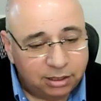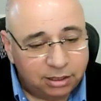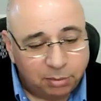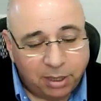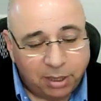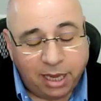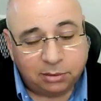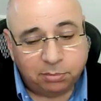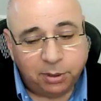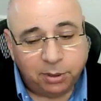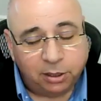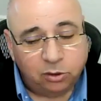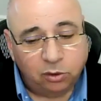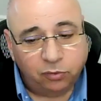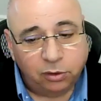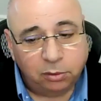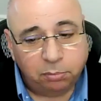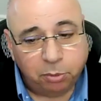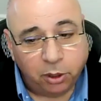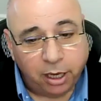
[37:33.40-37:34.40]
aspect of
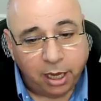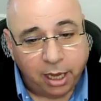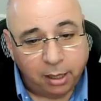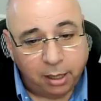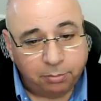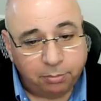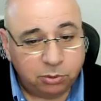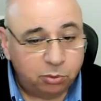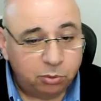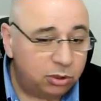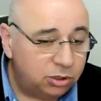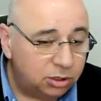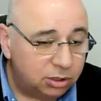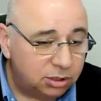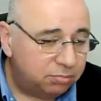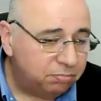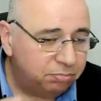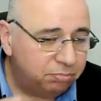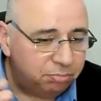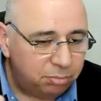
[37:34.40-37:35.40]
it, perhaps, which
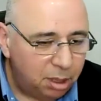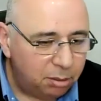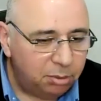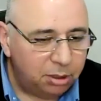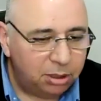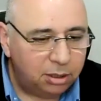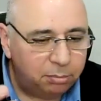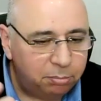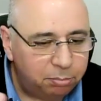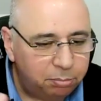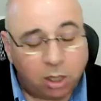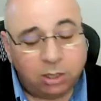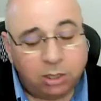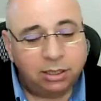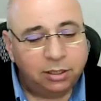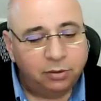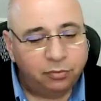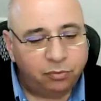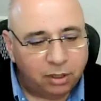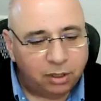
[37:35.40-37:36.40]
is maybe a
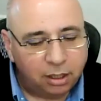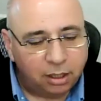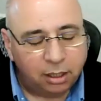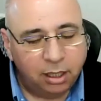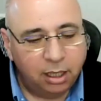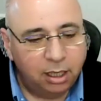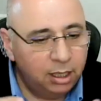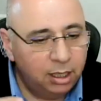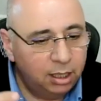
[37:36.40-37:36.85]
positive thing,